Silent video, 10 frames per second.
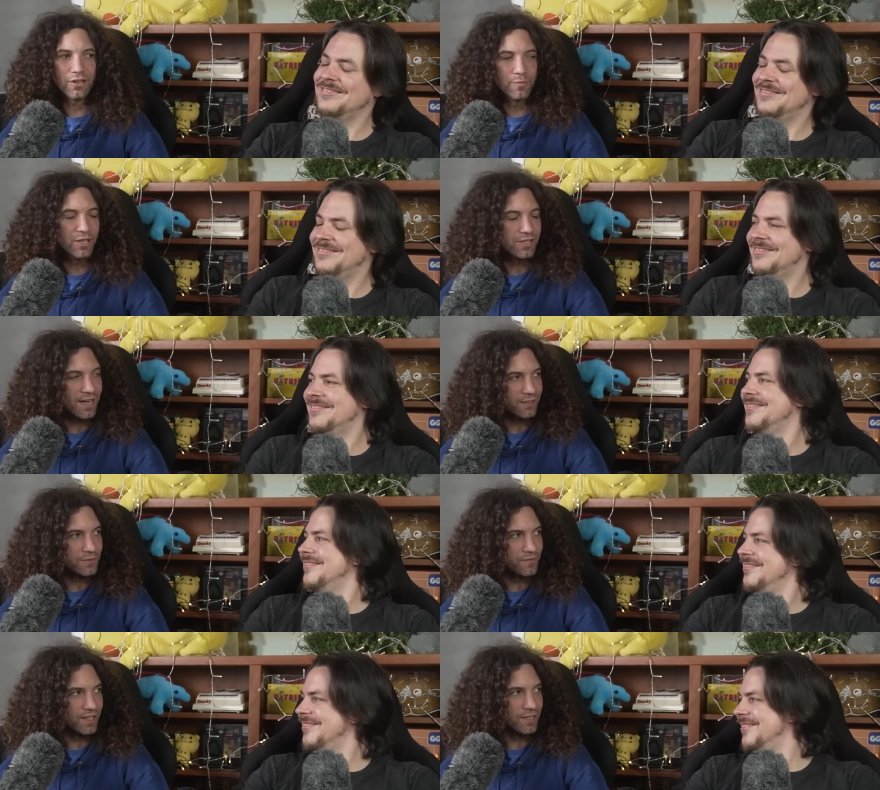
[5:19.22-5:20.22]
Speaker 1: Kirby
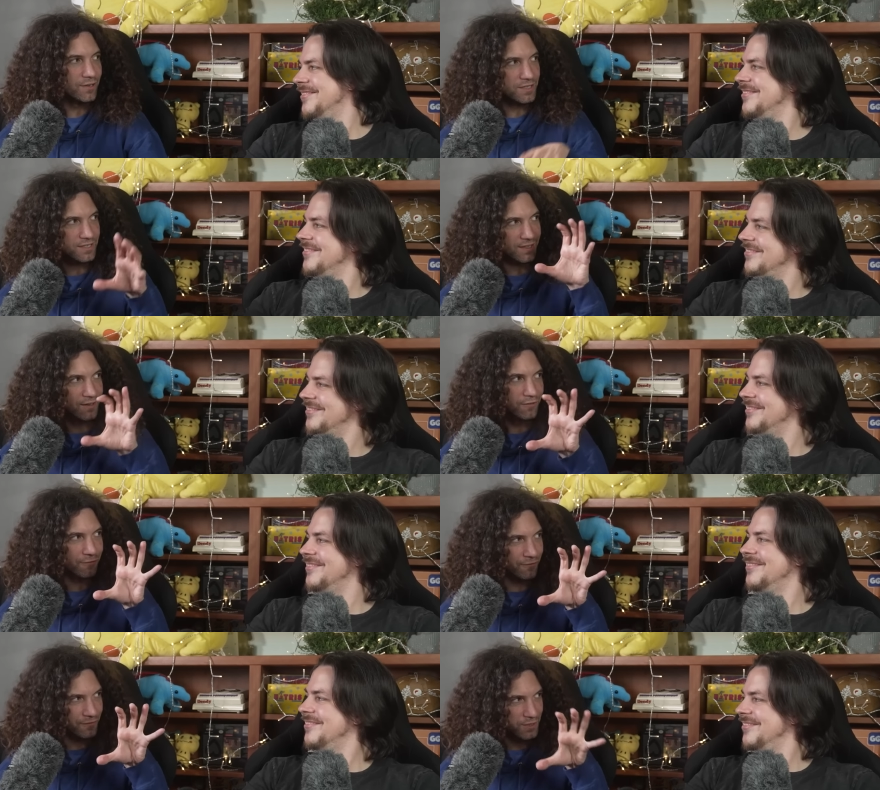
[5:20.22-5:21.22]
Otaku's videos
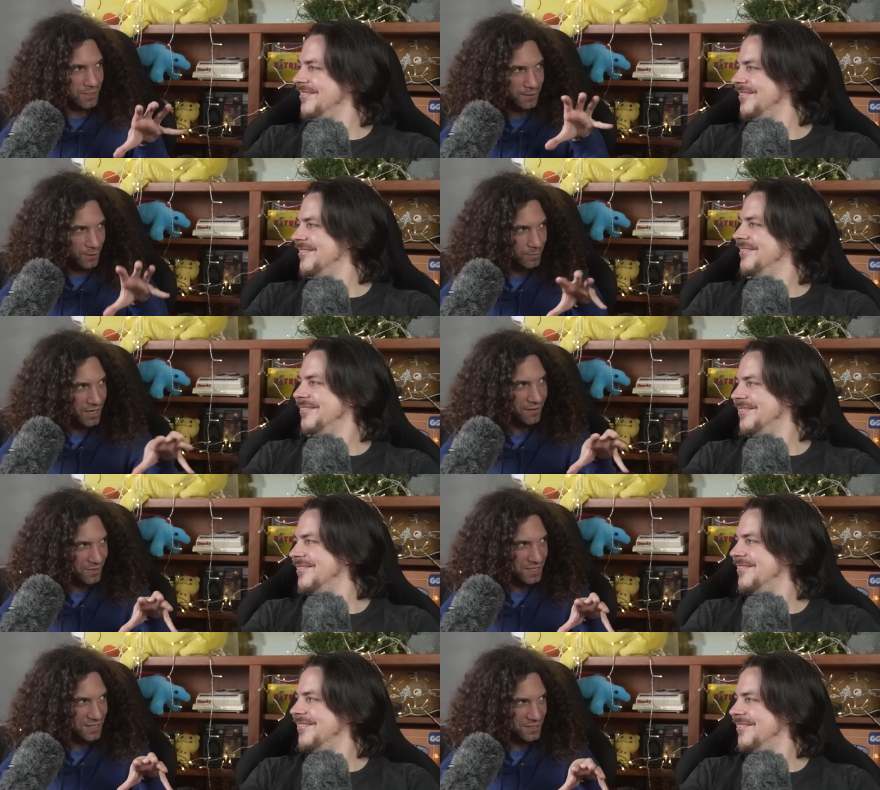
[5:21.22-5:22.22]
of the Slurp
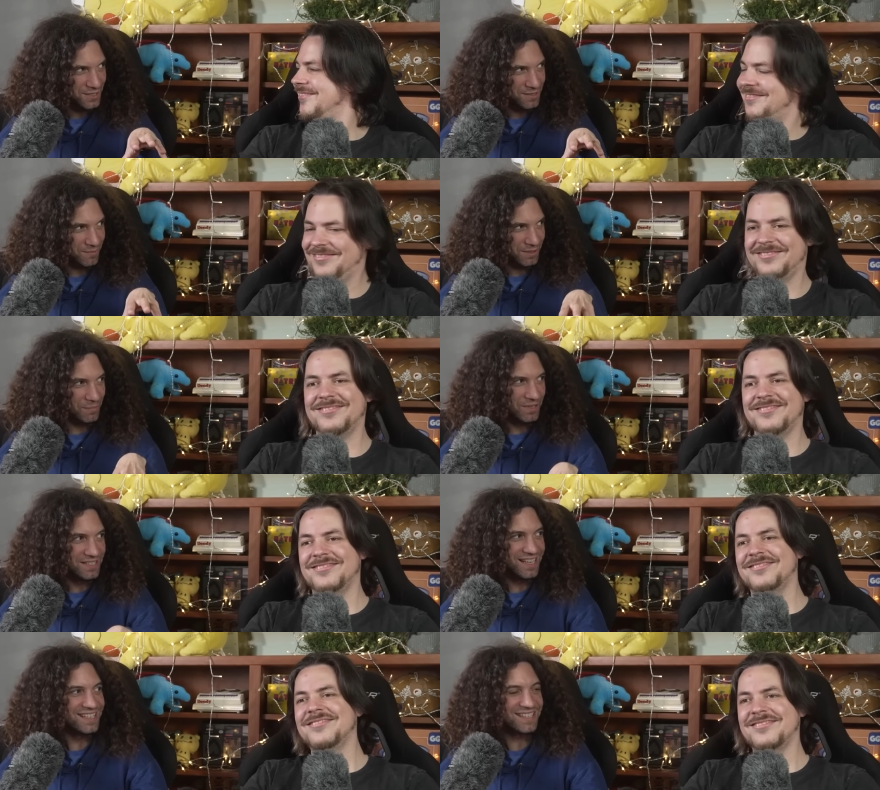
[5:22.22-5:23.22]
conversations mm-hmm. with the mm-hmm.
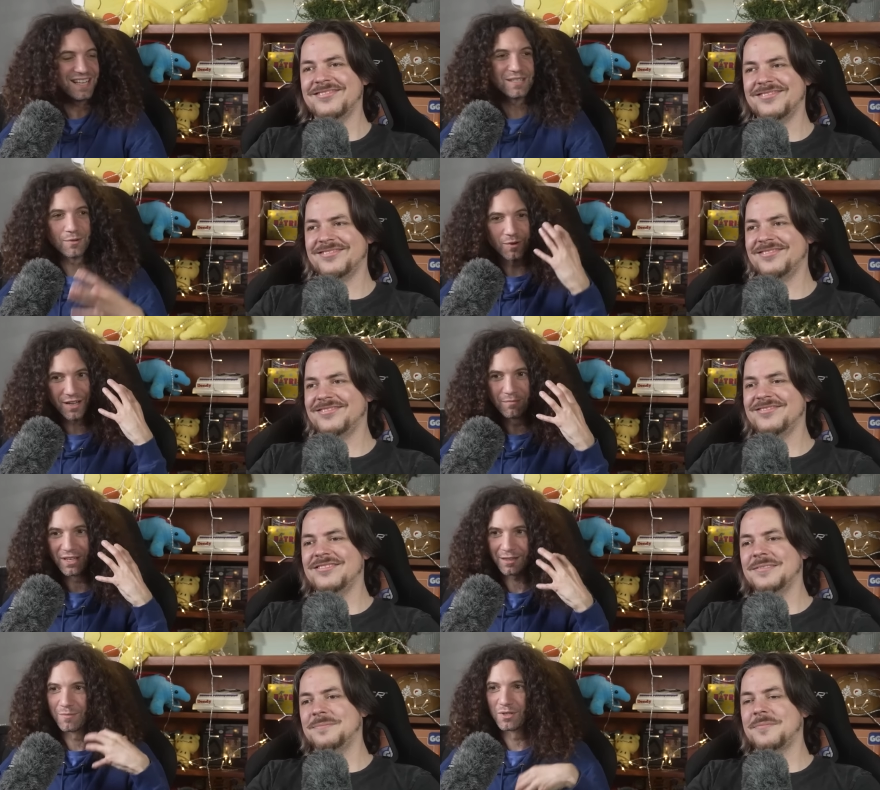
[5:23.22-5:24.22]
princess, that's the one I'm
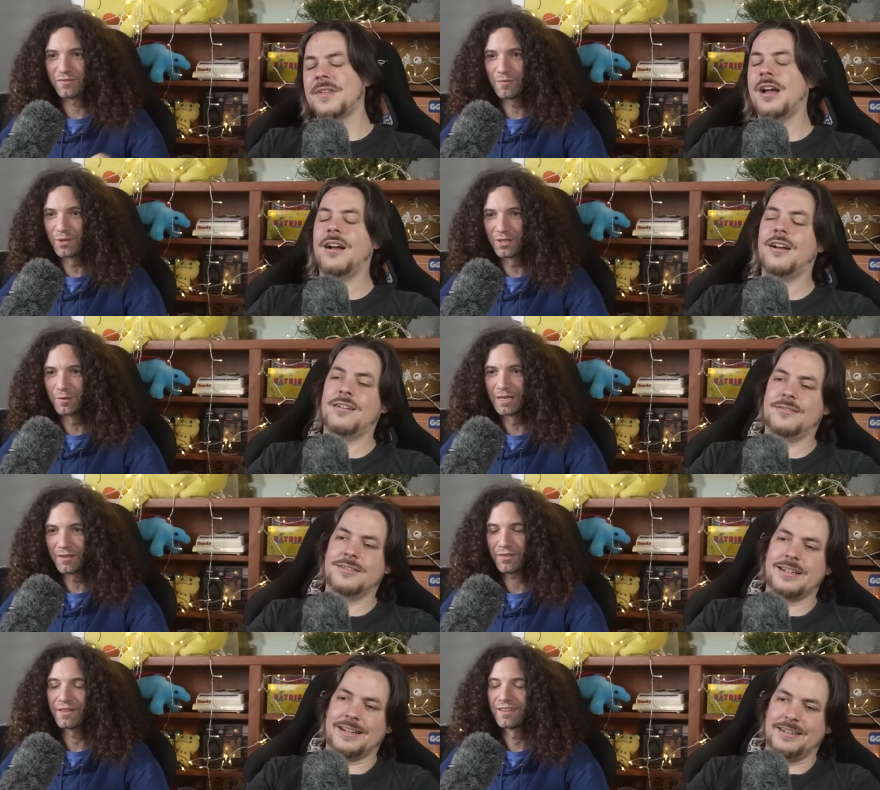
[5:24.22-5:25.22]
like the most familiar oh,
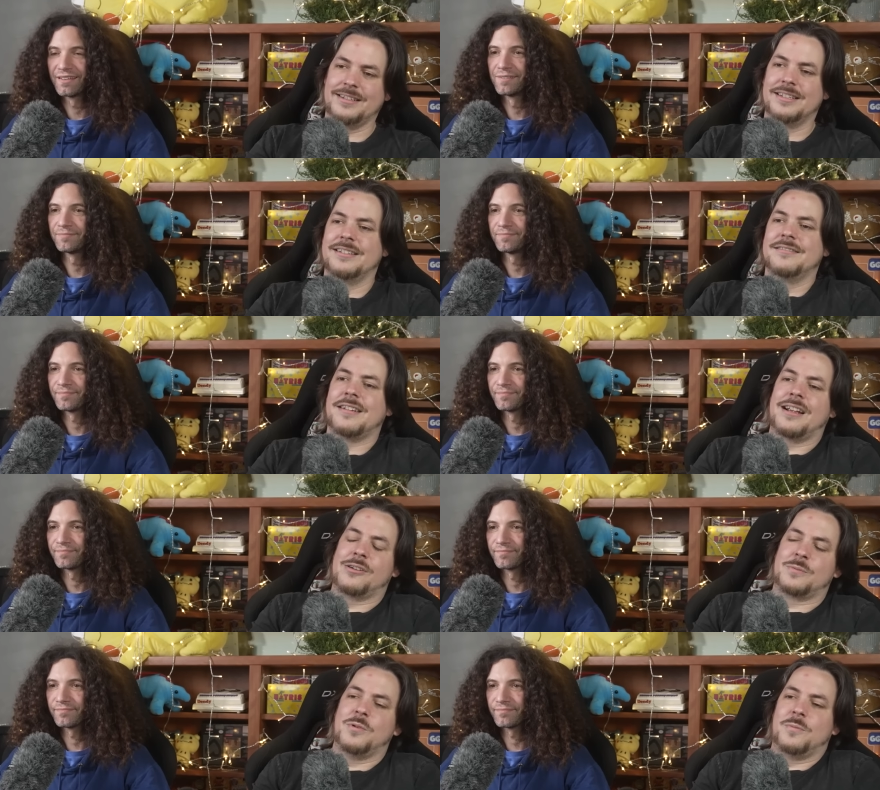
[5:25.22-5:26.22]
with.
Speaker 2: okay. I
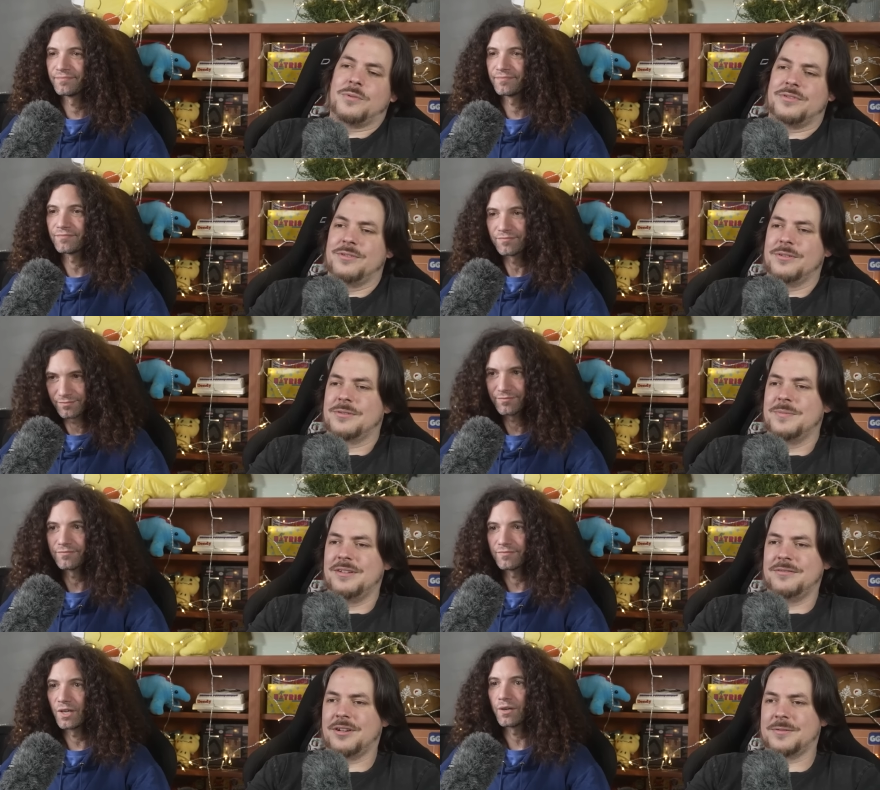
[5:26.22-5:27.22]
go Spoompls, you go
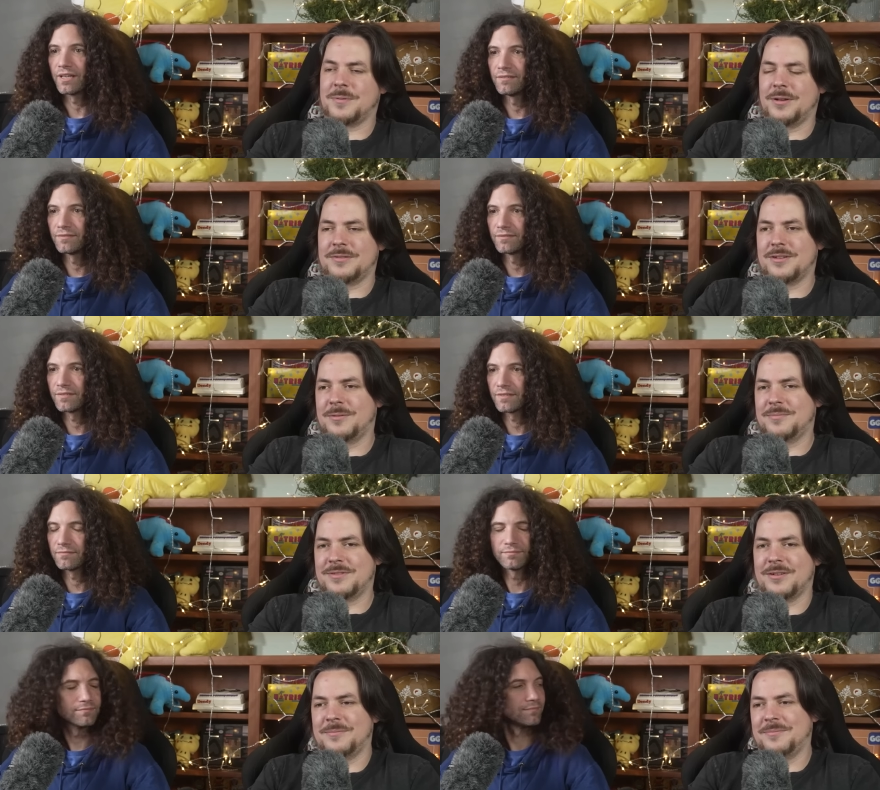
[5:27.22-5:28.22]
Smeef. Or okay. Slurp, Slurp,
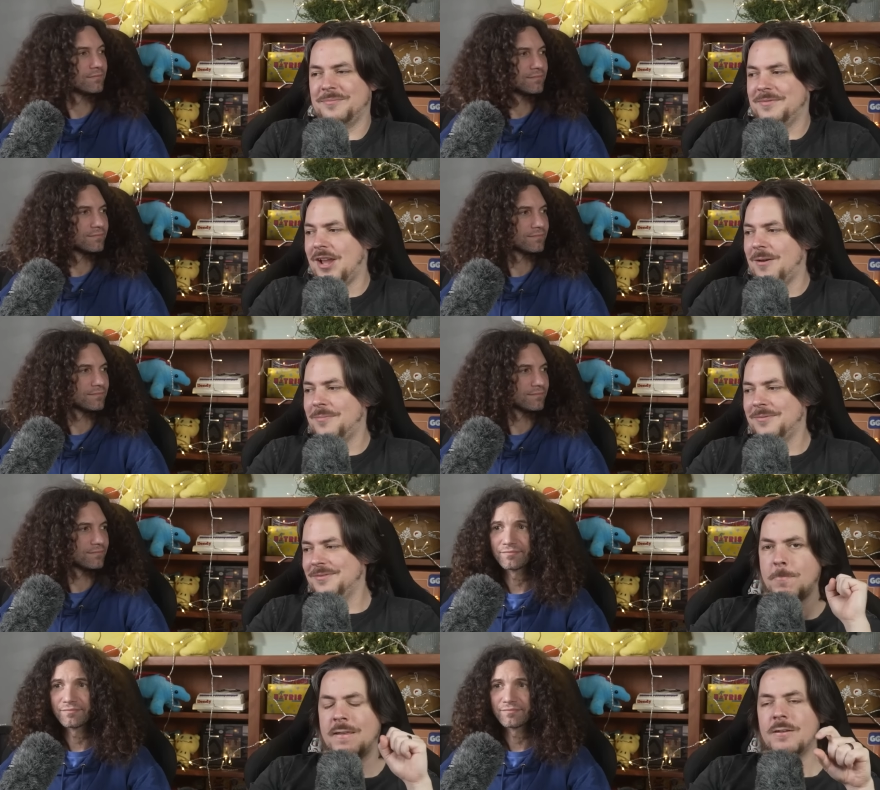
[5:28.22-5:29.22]
Slurp, Slurp.
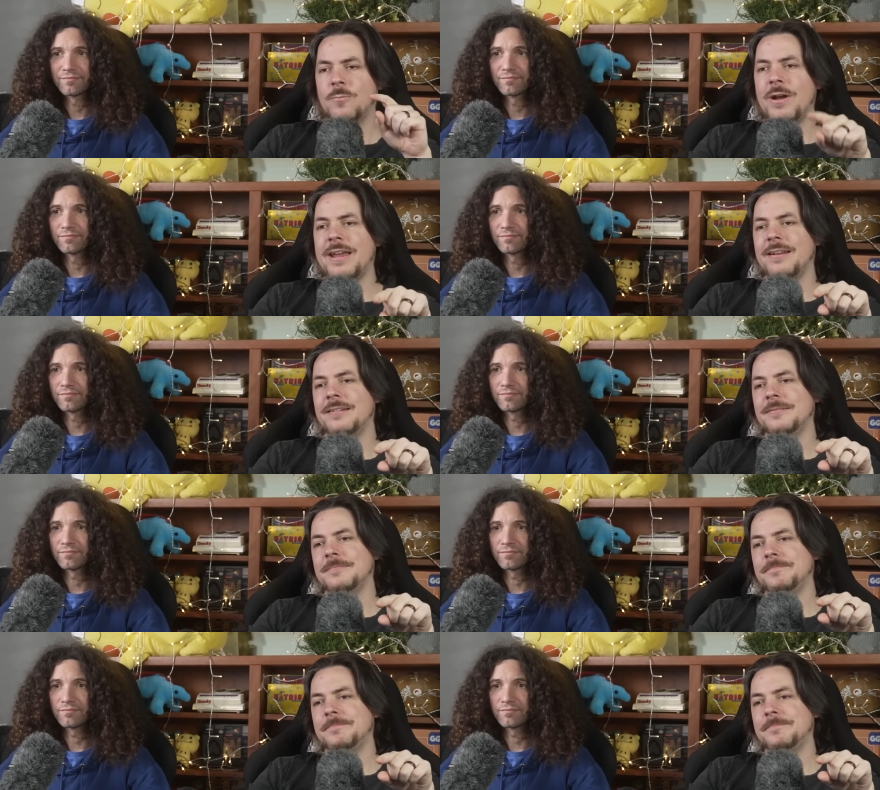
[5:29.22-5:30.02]
Wait.